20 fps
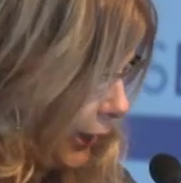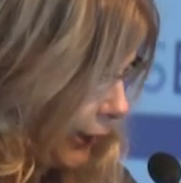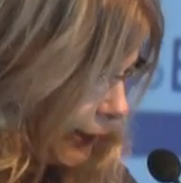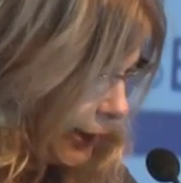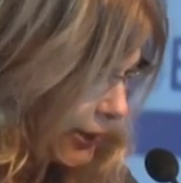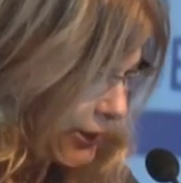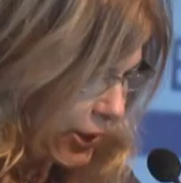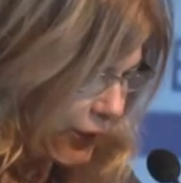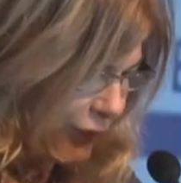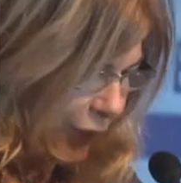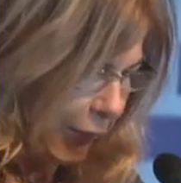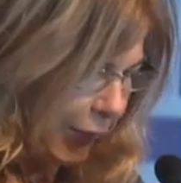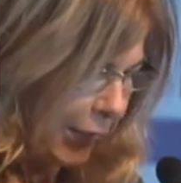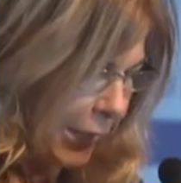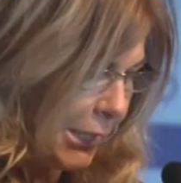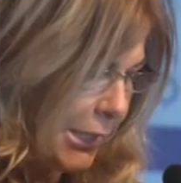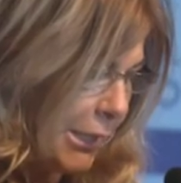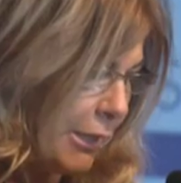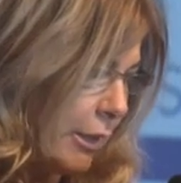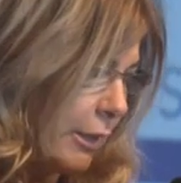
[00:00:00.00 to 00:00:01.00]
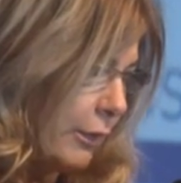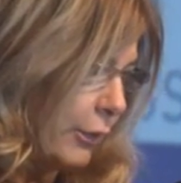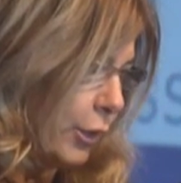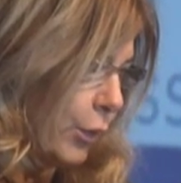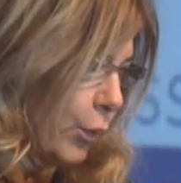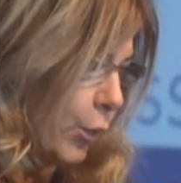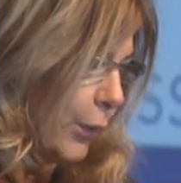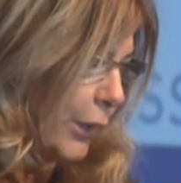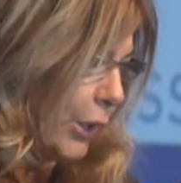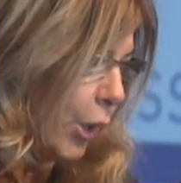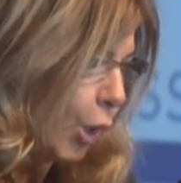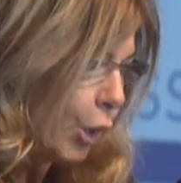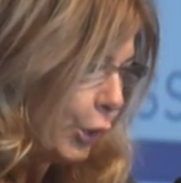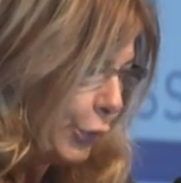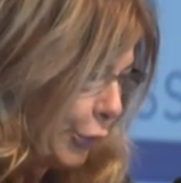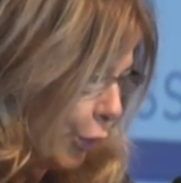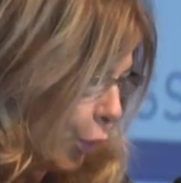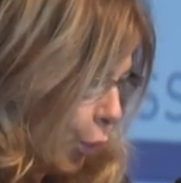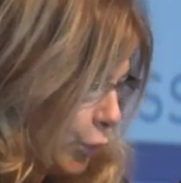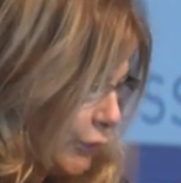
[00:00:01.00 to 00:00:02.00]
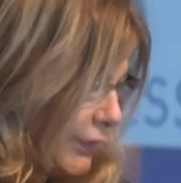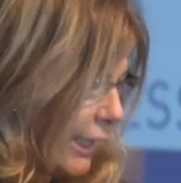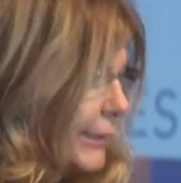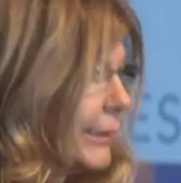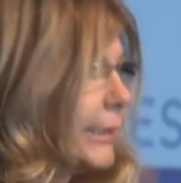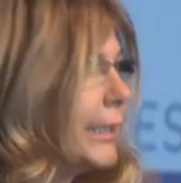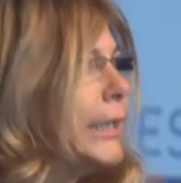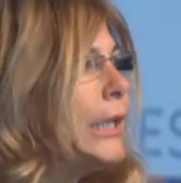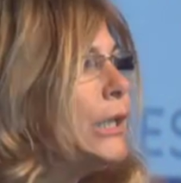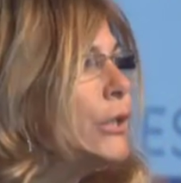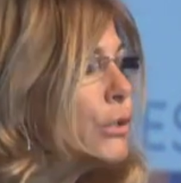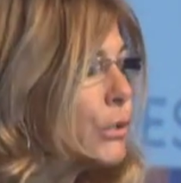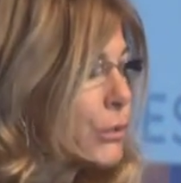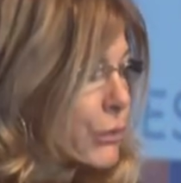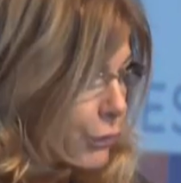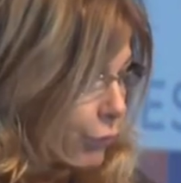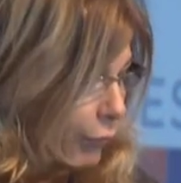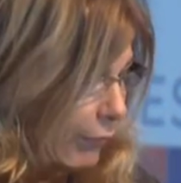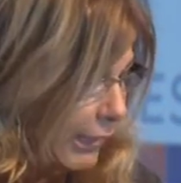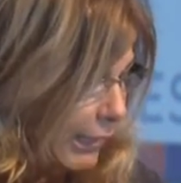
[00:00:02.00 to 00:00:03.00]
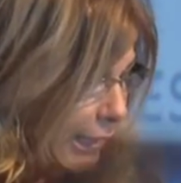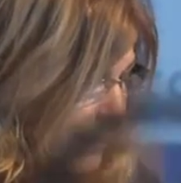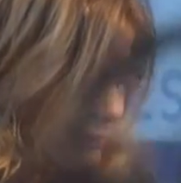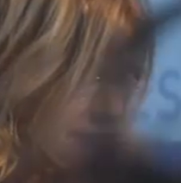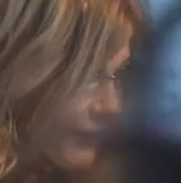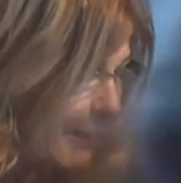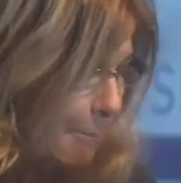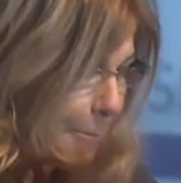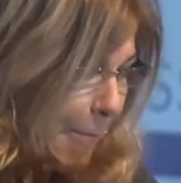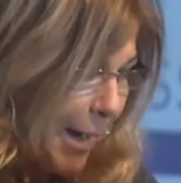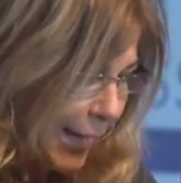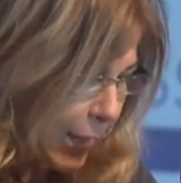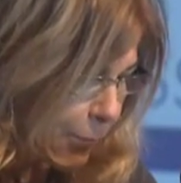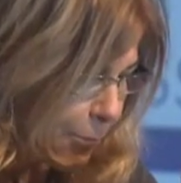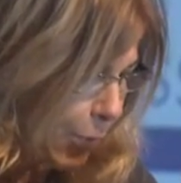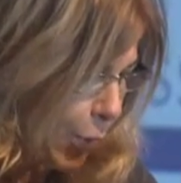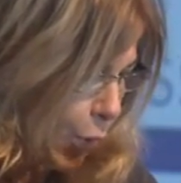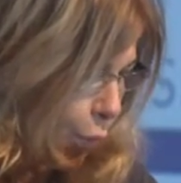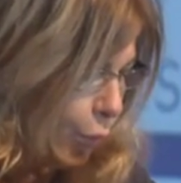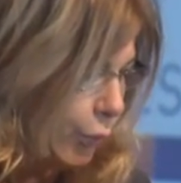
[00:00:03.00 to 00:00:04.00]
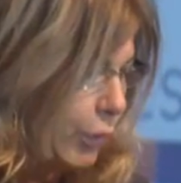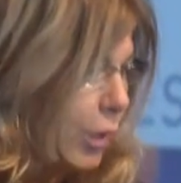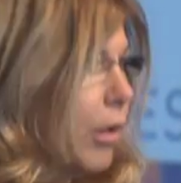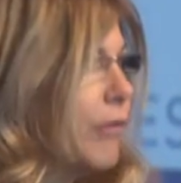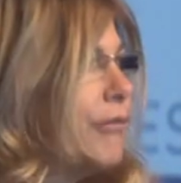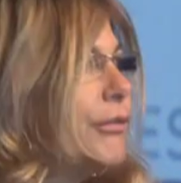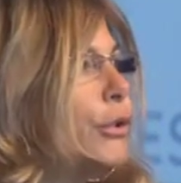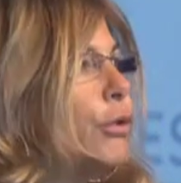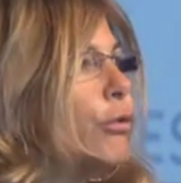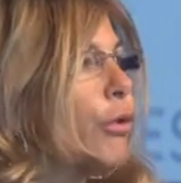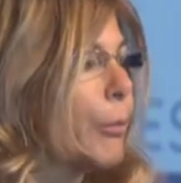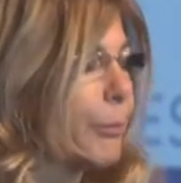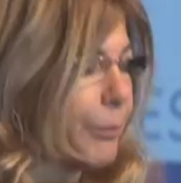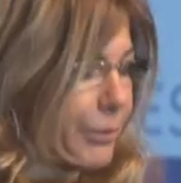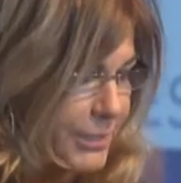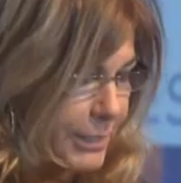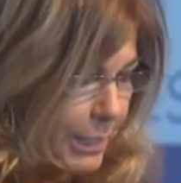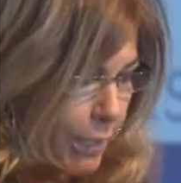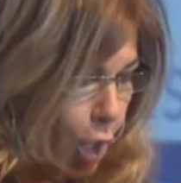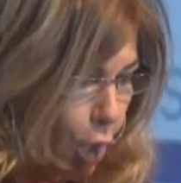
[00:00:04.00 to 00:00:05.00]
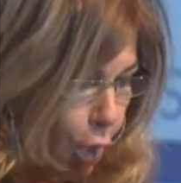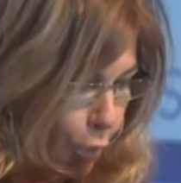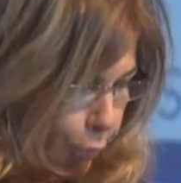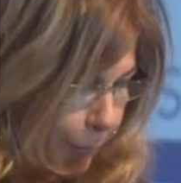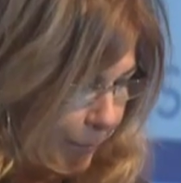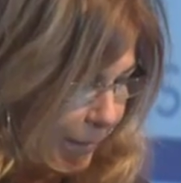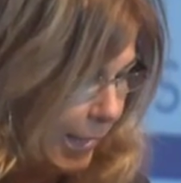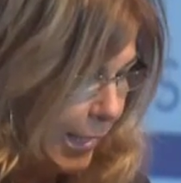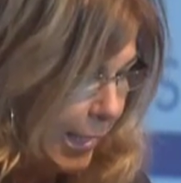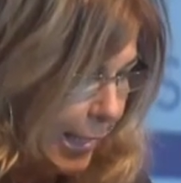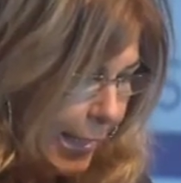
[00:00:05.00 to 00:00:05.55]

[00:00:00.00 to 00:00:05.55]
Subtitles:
This is very clear. We all know that industry is the backbone of Europe's economy.